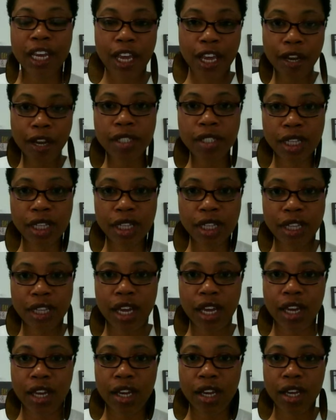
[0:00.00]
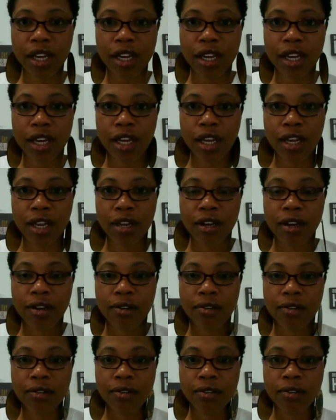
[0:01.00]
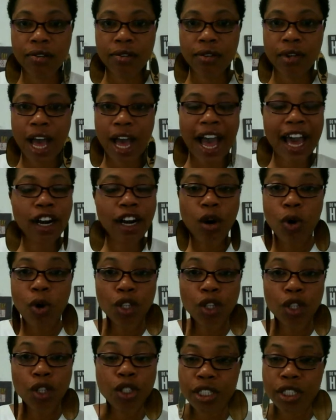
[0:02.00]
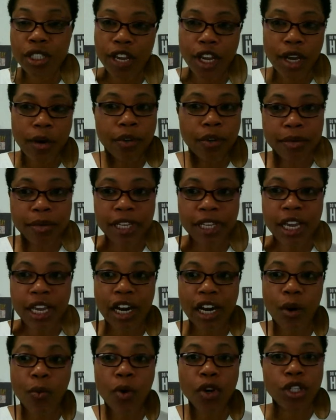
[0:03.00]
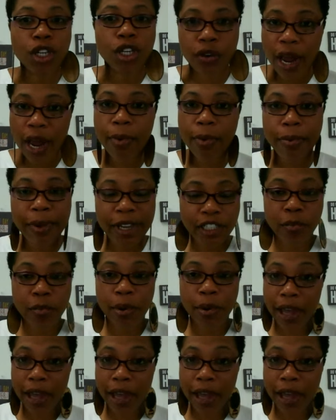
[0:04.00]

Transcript: here's the thing. I don't want you just to hear what I'm saying. I want you to grab a piece of